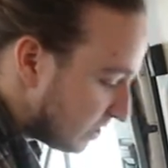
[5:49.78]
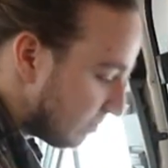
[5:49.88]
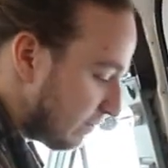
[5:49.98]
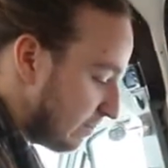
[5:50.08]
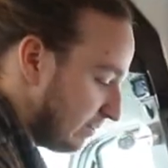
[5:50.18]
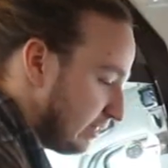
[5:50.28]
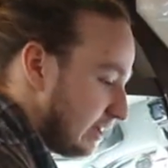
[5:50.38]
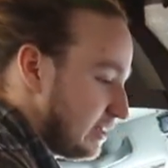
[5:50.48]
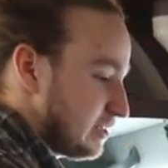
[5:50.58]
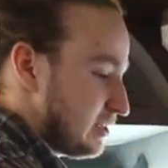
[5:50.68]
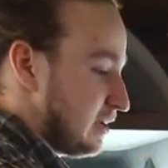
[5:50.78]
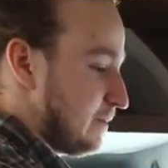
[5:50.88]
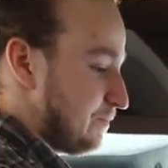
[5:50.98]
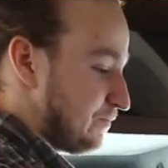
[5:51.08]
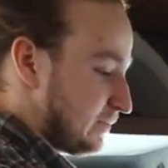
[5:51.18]
So we went with this.
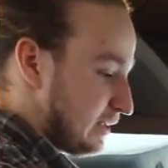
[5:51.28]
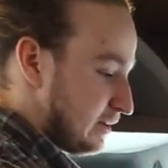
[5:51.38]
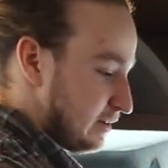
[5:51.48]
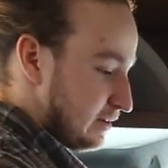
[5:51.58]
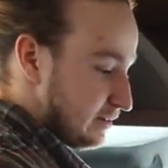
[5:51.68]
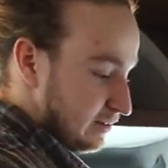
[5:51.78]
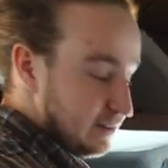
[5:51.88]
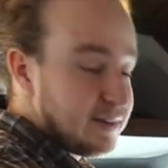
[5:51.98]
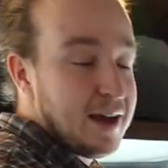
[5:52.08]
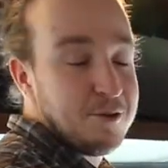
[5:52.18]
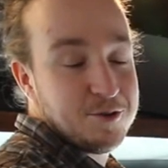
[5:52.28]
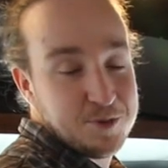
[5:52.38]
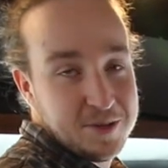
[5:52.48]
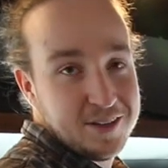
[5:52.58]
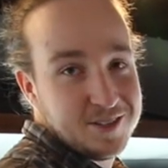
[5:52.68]
Counter space. Counter
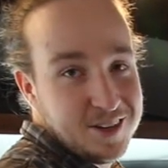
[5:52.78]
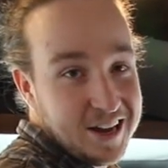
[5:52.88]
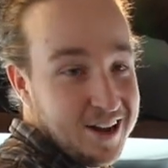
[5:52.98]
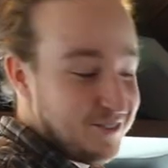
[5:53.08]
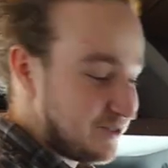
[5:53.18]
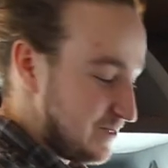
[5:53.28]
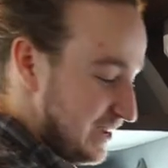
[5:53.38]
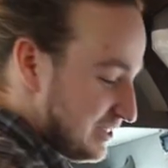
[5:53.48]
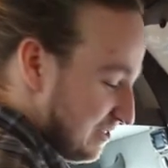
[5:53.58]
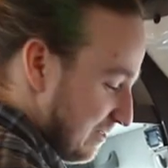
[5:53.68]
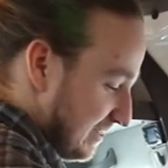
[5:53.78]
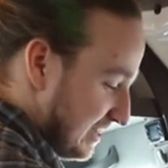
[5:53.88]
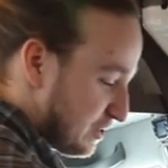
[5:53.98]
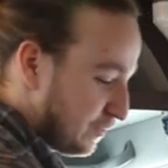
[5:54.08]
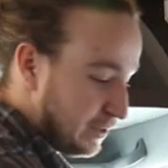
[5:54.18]
space, not cabinet space. We went with
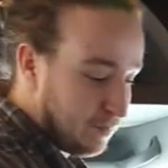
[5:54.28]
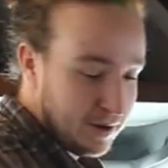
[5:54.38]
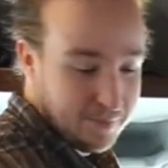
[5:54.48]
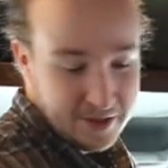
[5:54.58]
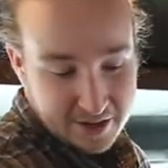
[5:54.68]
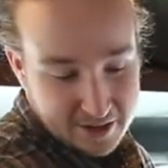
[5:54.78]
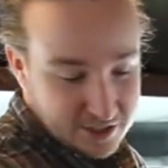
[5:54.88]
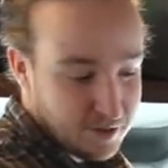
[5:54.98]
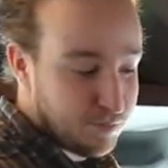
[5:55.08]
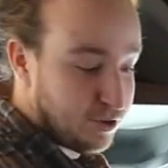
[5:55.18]
this flip up. It's on